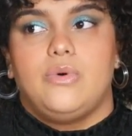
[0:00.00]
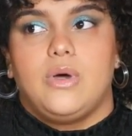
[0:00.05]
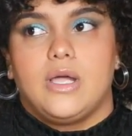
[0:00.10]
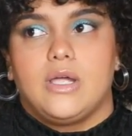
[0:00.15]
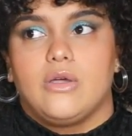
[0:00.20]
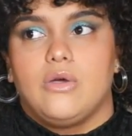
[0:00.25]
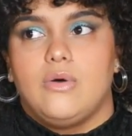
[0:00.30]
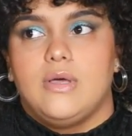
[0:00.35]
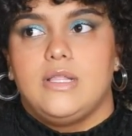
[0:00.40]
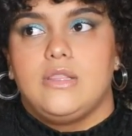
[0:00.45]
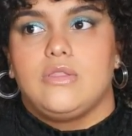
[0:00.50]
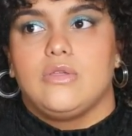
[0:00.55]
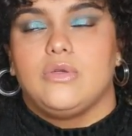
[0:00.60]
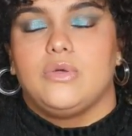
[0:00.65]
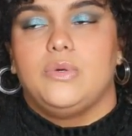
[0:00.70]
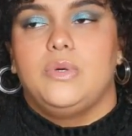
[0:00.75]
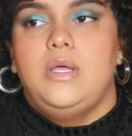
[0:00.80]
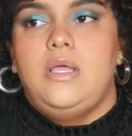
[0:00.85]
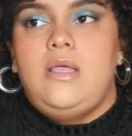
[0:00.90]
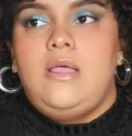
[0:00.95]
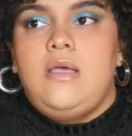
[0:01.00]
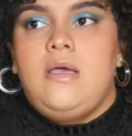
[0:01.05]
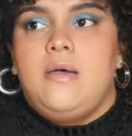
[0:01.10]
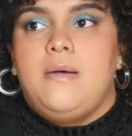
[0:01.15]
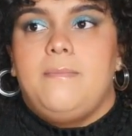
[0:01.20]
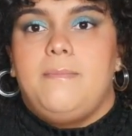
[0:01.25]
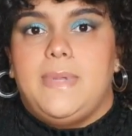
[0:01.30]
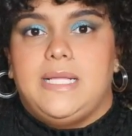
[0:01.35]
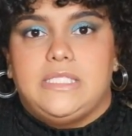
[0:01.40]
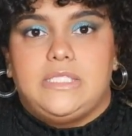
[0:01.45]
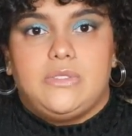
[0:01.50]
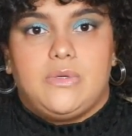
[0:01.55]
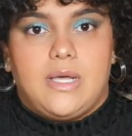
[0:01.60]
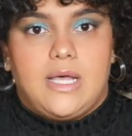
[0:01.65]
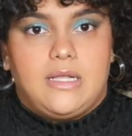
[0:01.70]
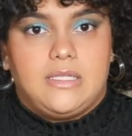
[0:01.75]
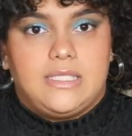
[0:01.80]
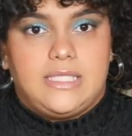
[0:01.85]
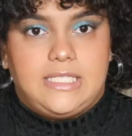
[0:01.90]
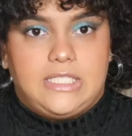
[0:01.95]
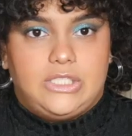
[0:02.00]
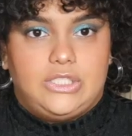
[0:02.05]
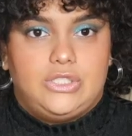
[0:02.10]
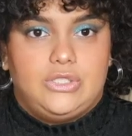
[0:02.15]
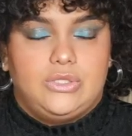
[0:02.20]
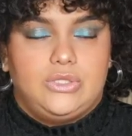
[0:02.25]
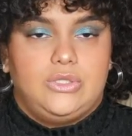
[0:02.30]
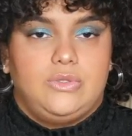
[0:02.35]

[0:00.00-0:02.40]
are going through mental health issues.